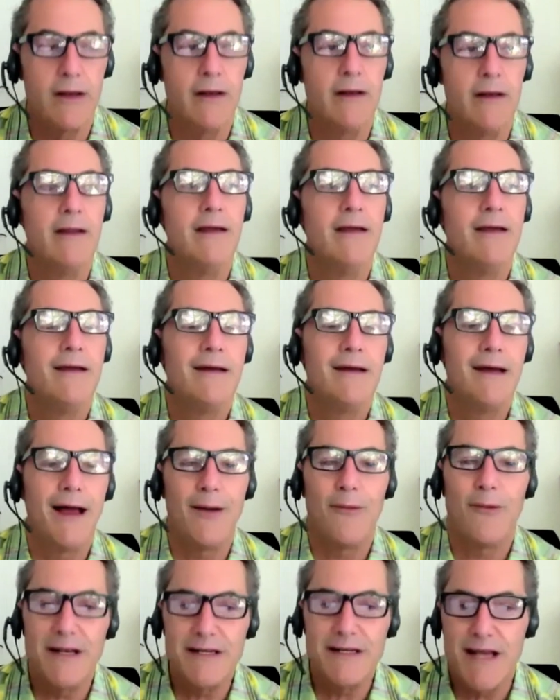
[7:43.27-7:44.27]
And
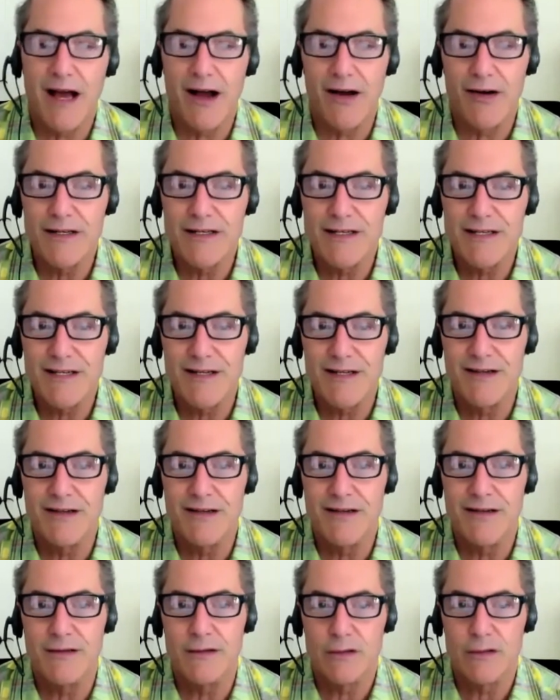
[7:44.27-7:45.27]
I went down
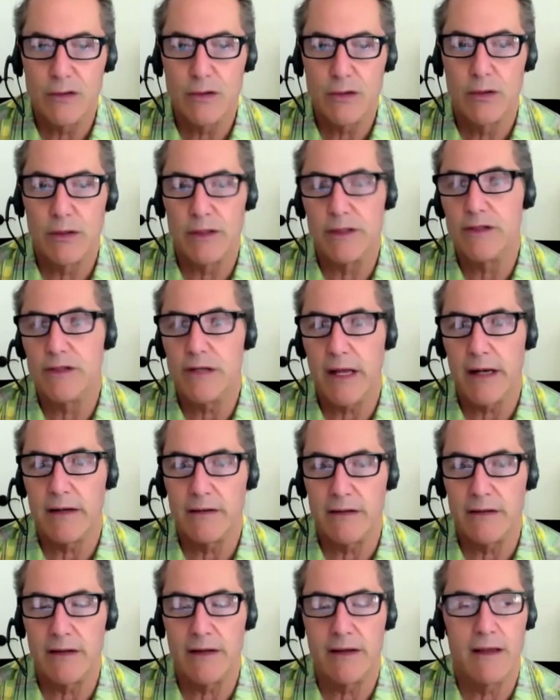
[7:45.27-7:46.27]
to the school and
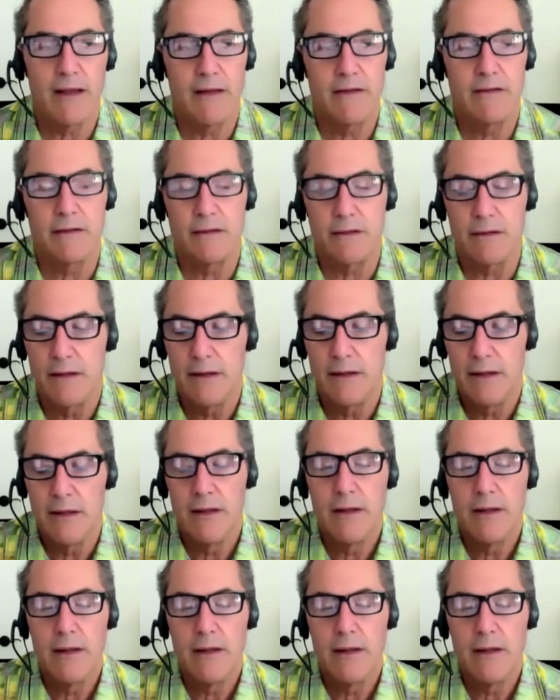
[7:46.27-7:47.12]
chatted to the kids. And